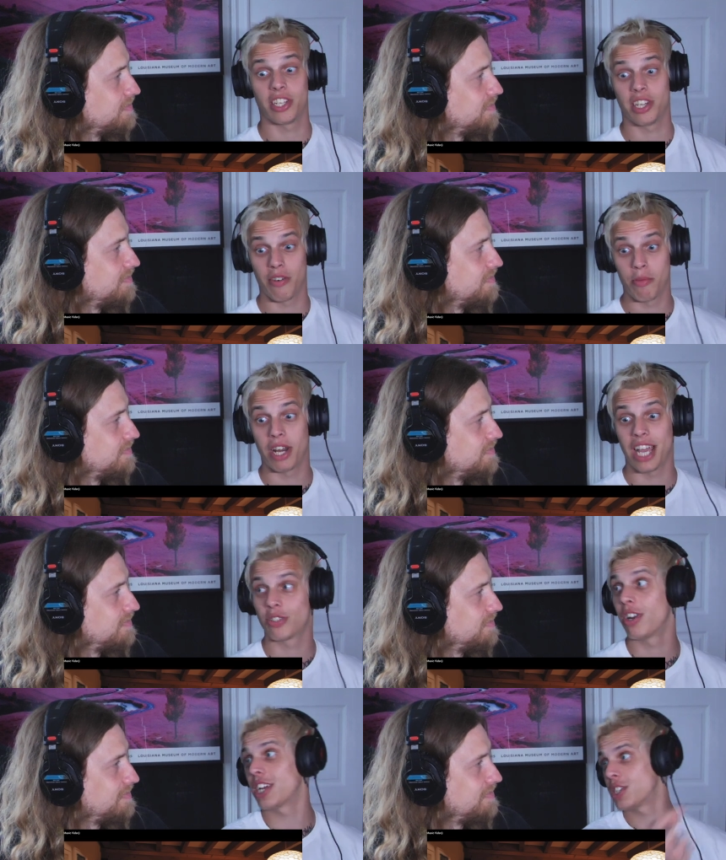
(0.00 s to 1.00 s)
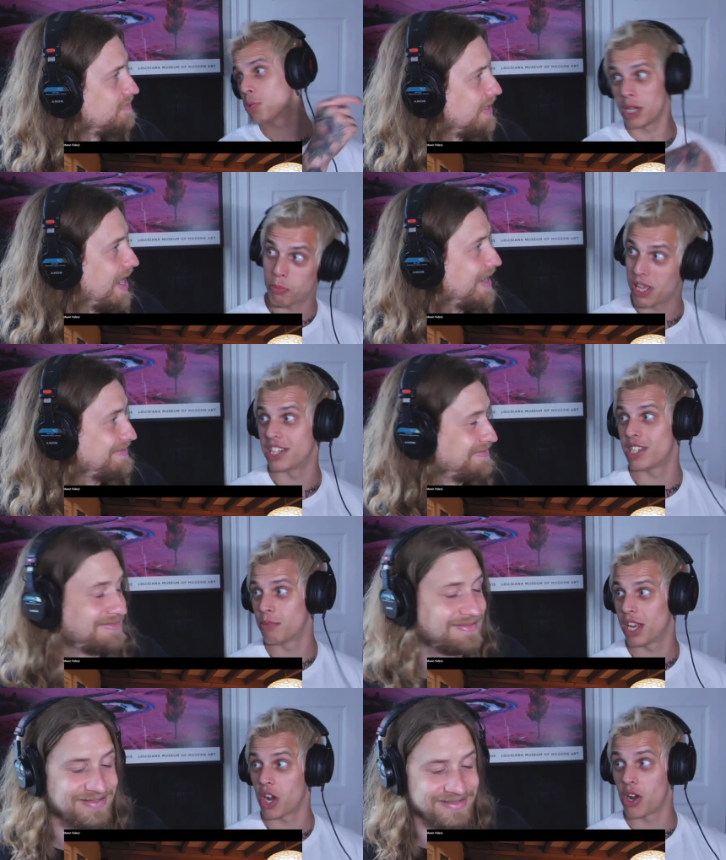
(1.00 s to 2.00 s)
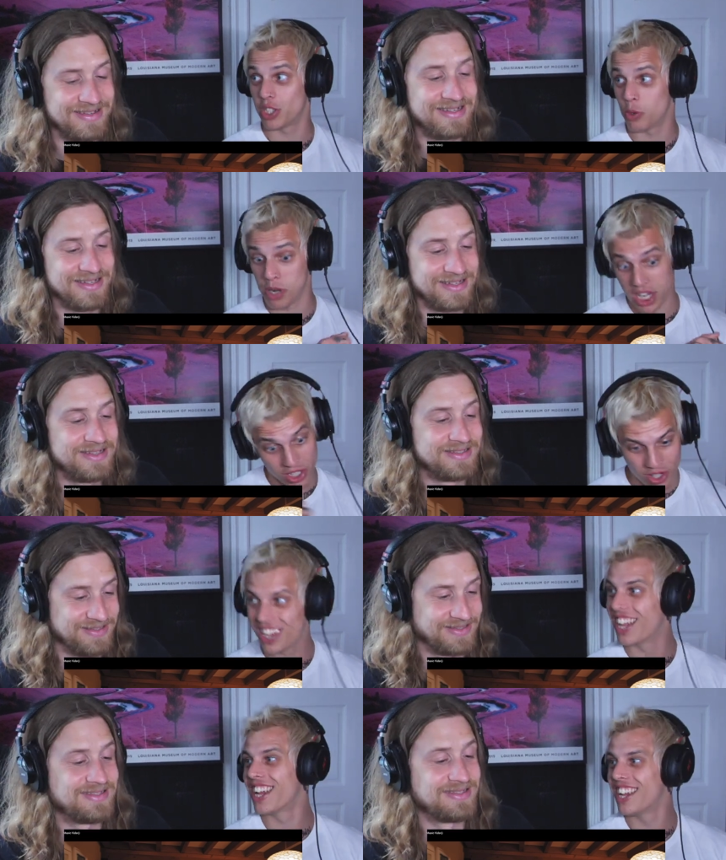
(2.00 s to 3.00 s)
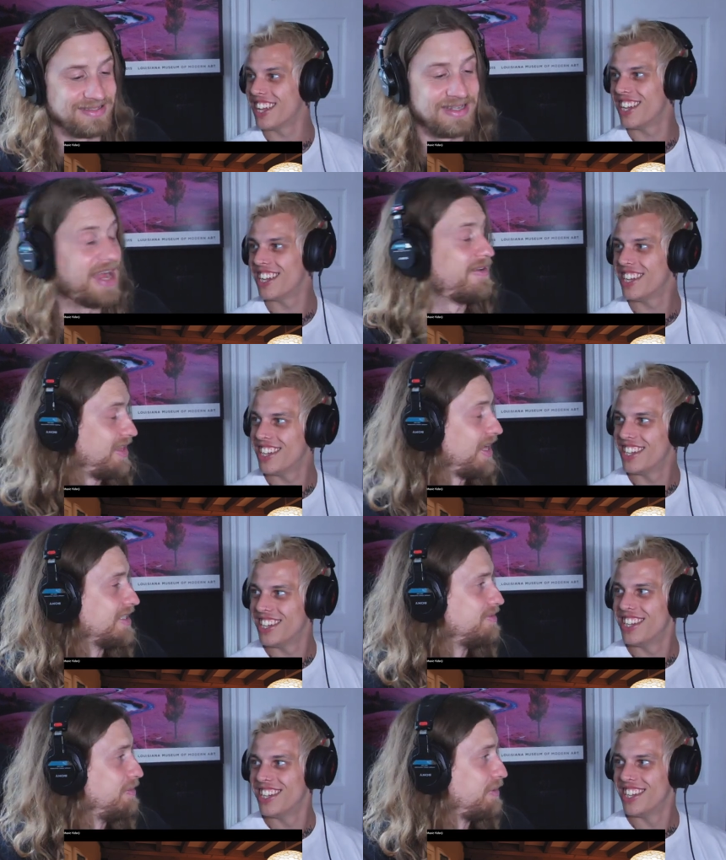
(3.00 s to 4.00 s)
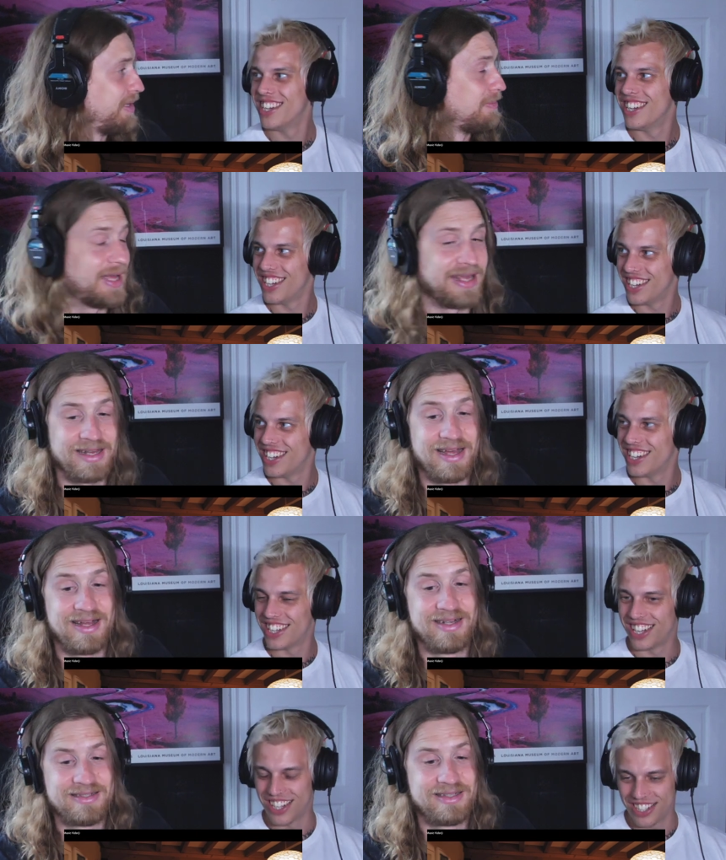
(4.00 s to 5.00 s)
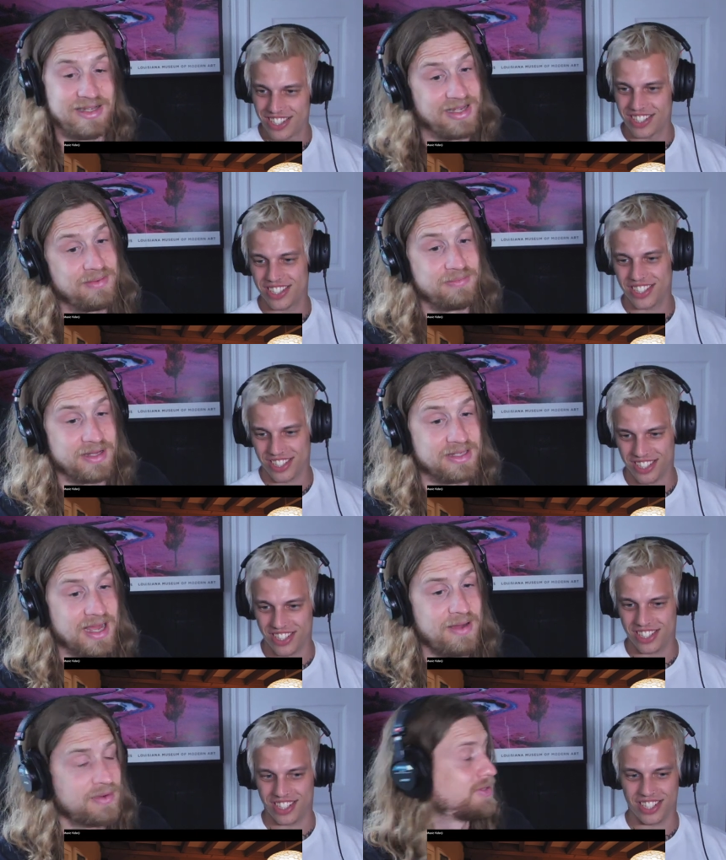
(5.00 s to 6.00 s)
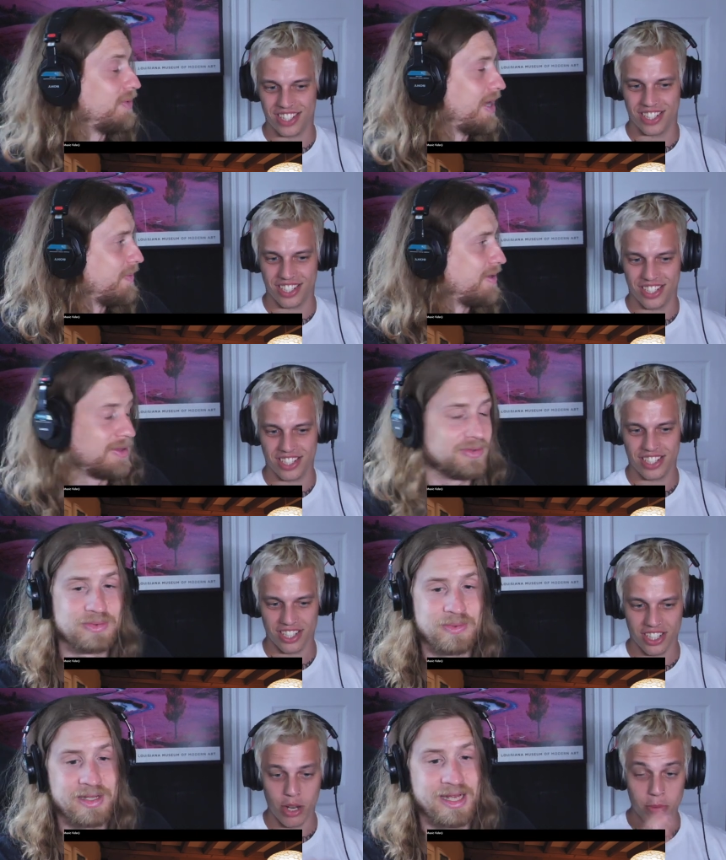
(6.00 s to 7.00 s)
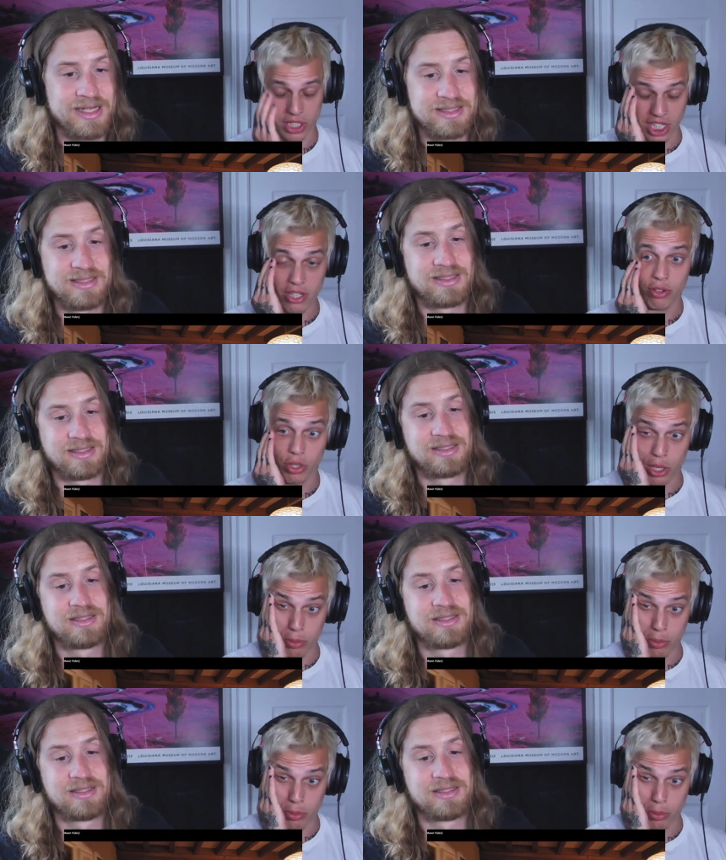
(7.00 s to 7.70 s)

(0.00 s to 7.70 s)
Speaker 1: and everybody has to like switch yeah. places and be like, okay, so when this, like,
Speaker 2: everything has to be pre-planned. Yeah, yeah. It, it, I want to do like one of those one It'd day. Be sexy you